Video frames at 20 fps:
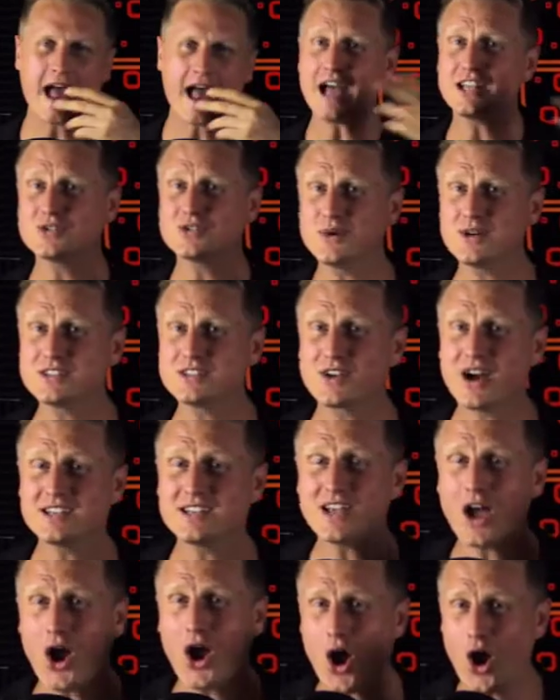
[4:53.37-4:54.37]
As always,
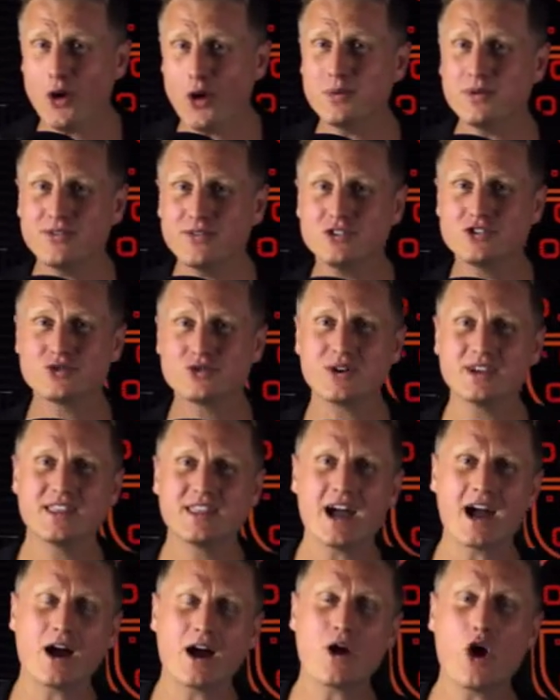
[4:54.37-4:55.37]
guys, I hope you've enjoyed
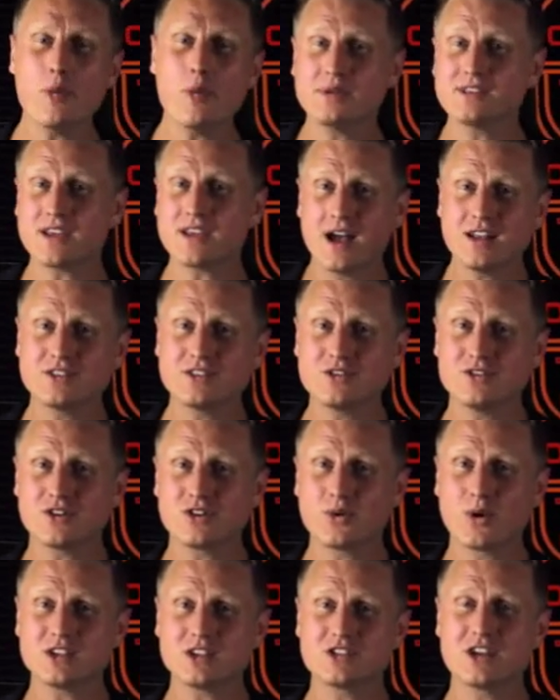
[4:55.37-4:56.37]
that. I hope it's answered your
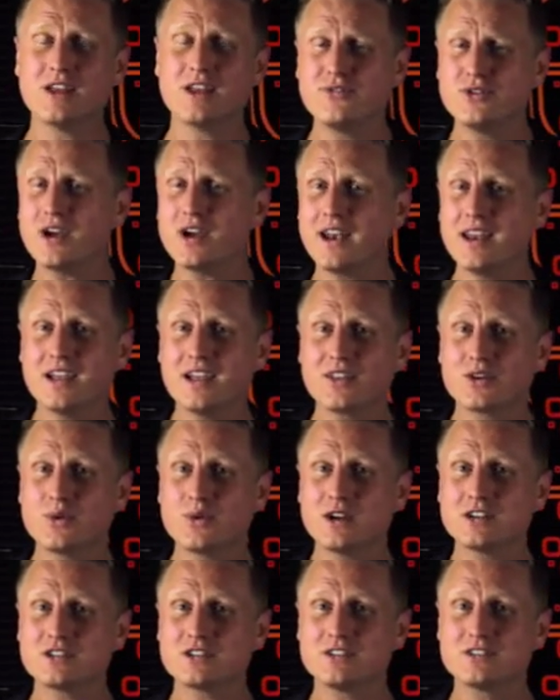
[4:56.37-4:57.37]
question. If you got any other
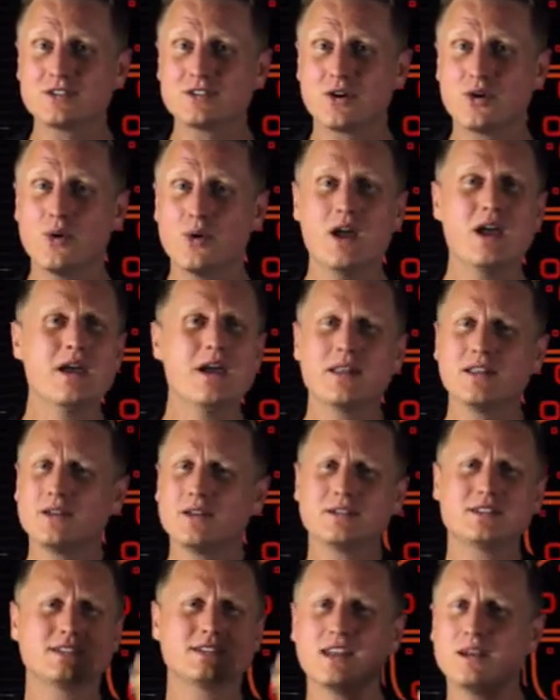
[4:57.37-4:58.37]
questions at all,
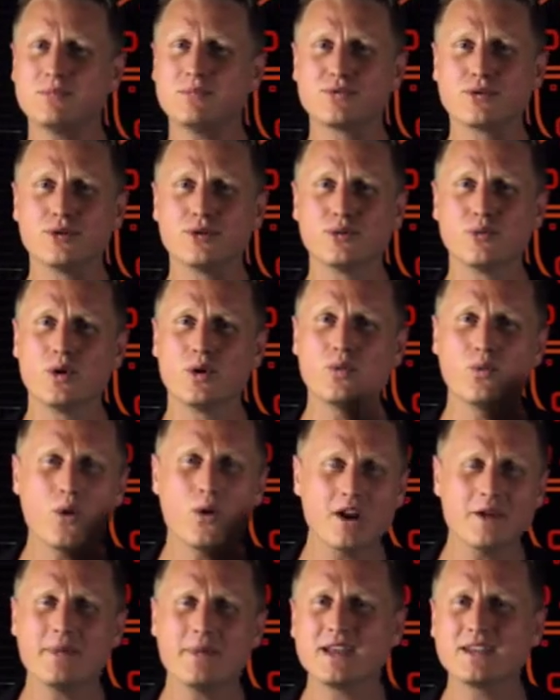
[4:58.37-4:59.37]
send them through. We
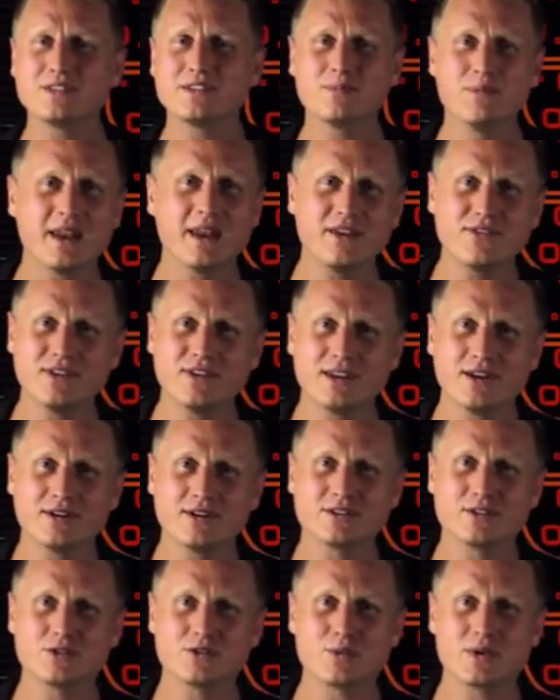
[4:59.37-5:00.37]
want to make as many
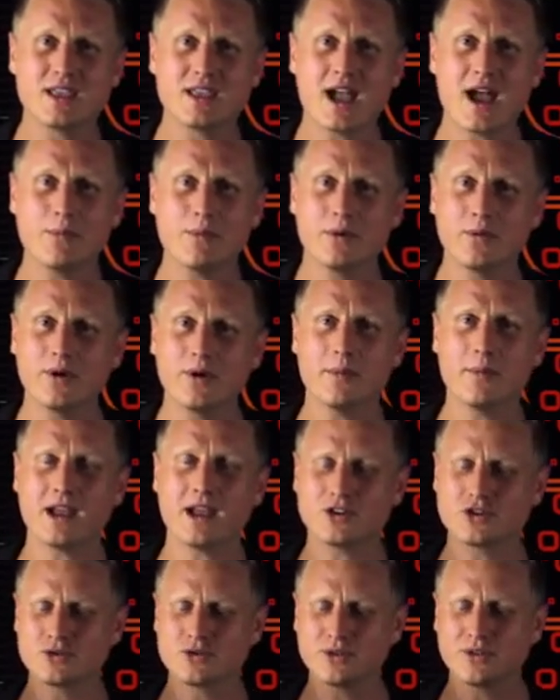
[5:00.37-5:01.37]
videos as we can. We want to
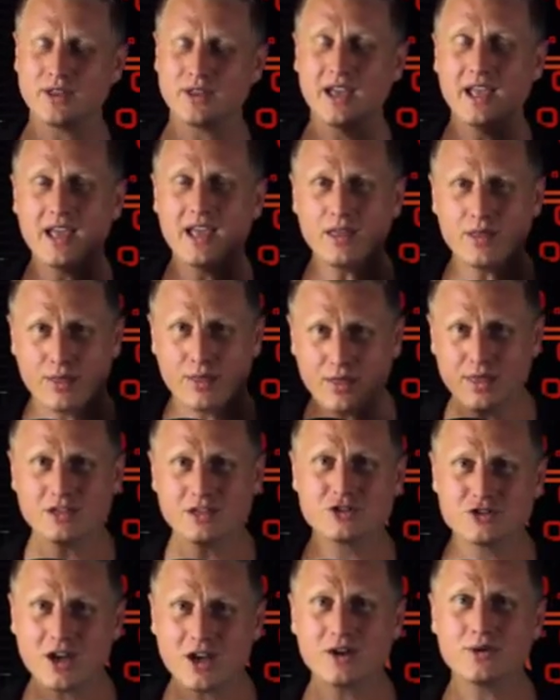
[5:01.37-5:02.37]
make sure that
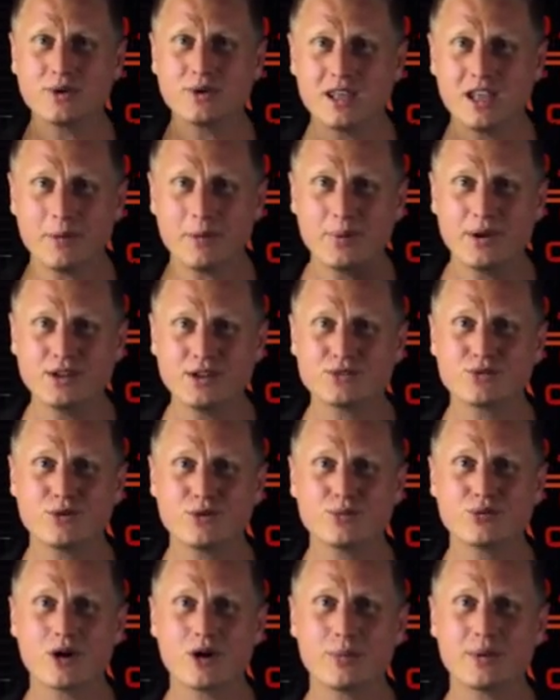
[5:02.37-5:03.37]
this channel here, Peaceful
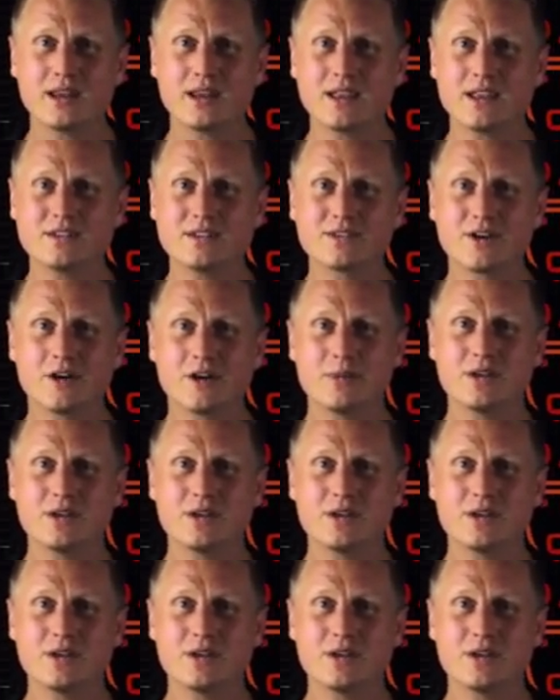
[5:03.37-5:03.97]
and Property, is going